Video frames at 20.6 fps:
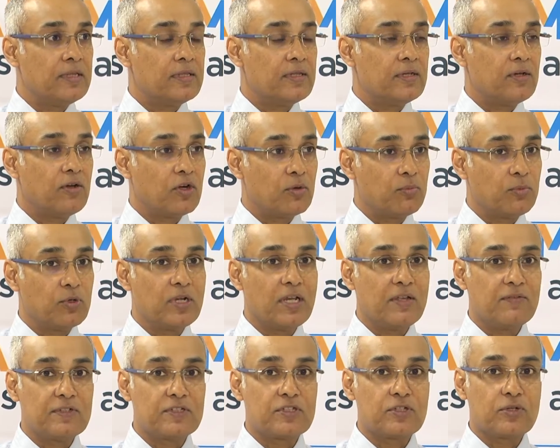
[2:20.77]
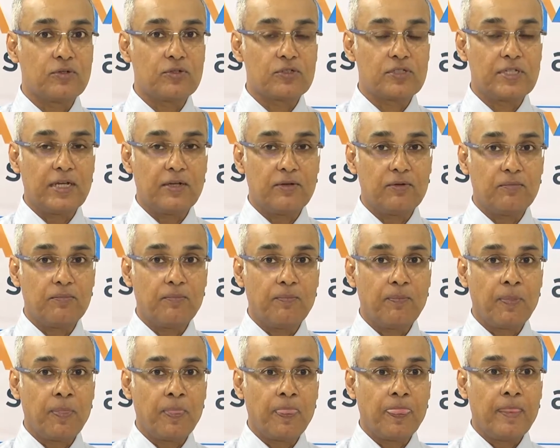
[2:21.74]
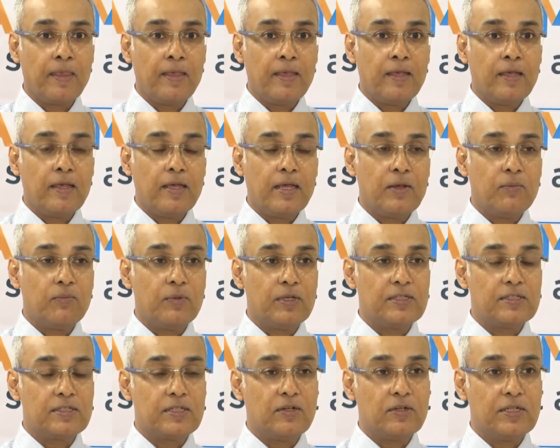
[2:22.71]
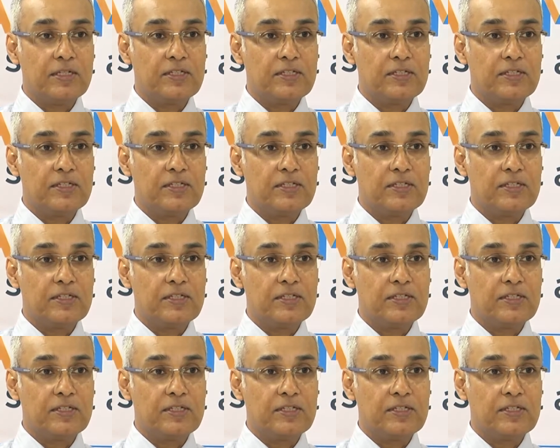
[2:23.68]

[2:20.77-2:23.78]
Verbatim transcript: the hormone levels goes down, and once the